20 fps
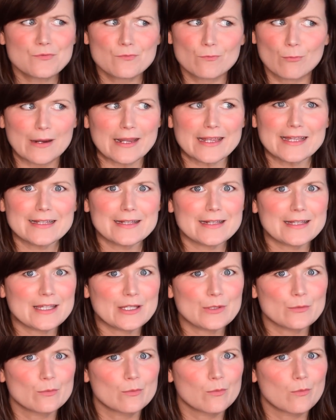
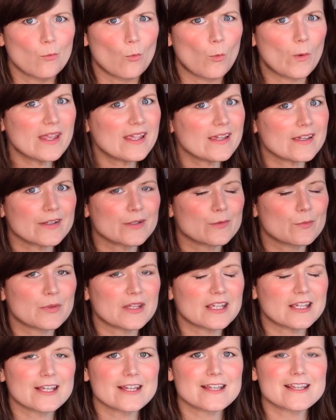really weird
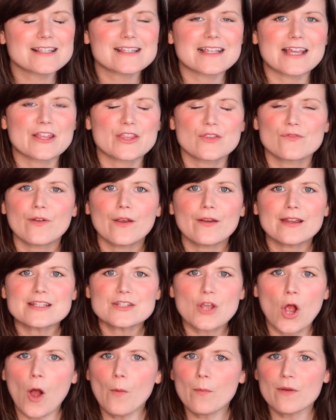because at the very
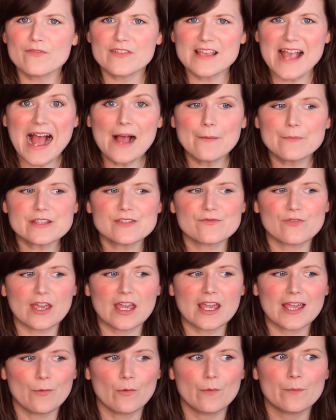top of the
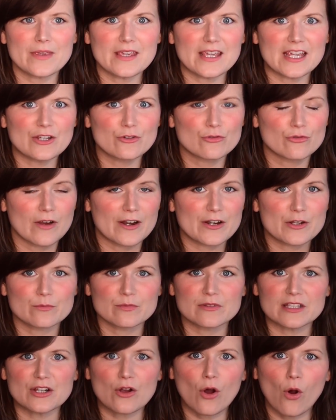atmosphere, it would be
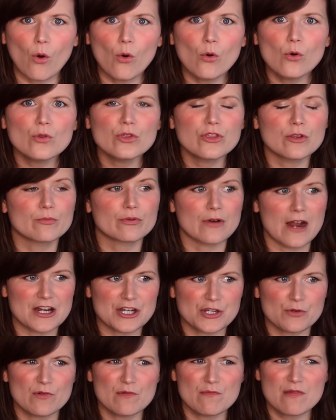incredibly cold, the
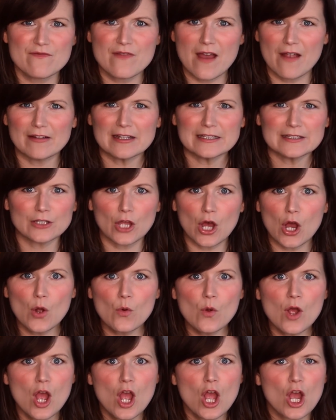pressure would be very
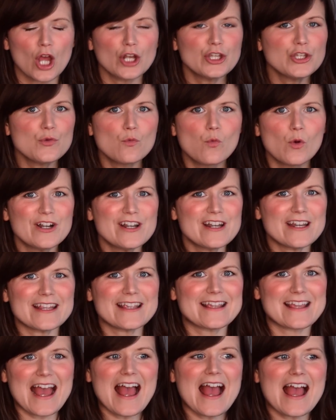low, and you
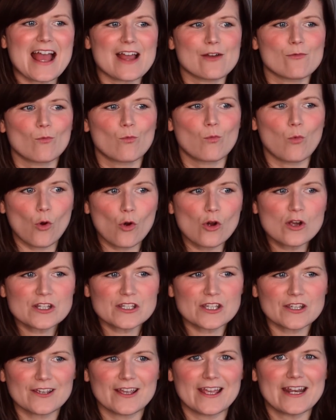wouldn't get
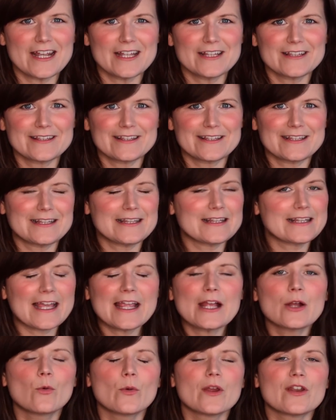water in a
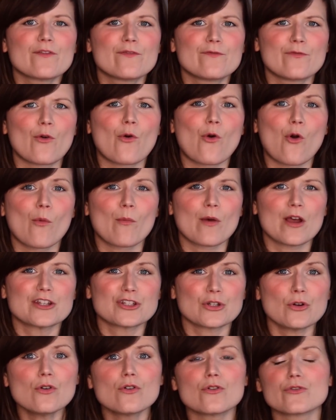liquid form
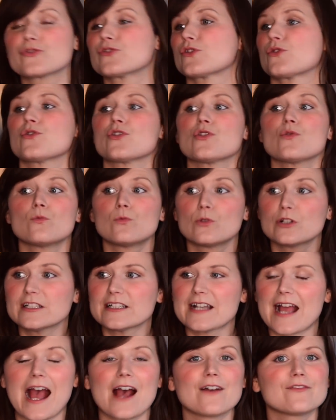at all. So you
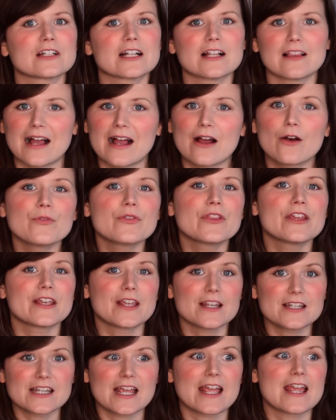wouldn't have a cloud that
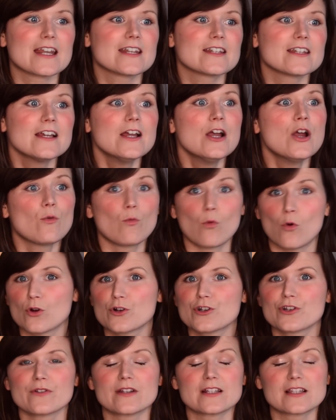contained
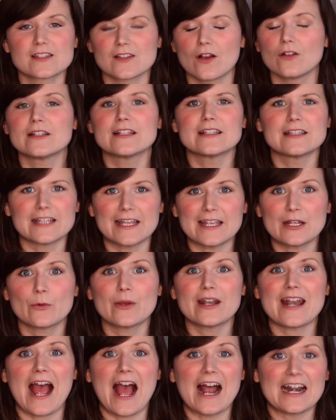water in solid,
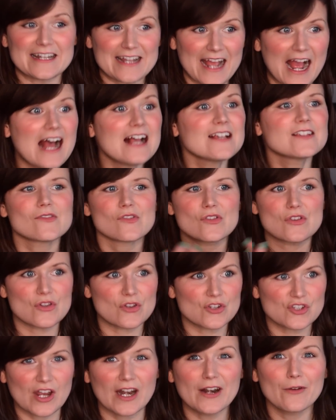liquid, and gas so that you
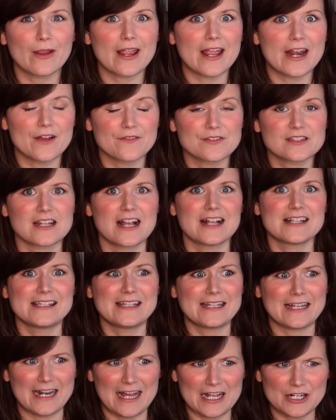could generate enough
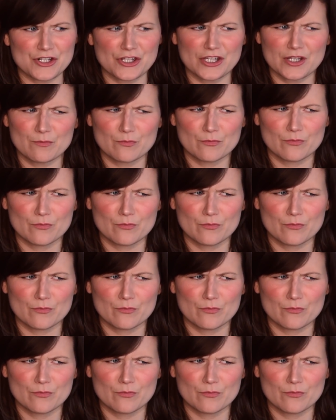static and actually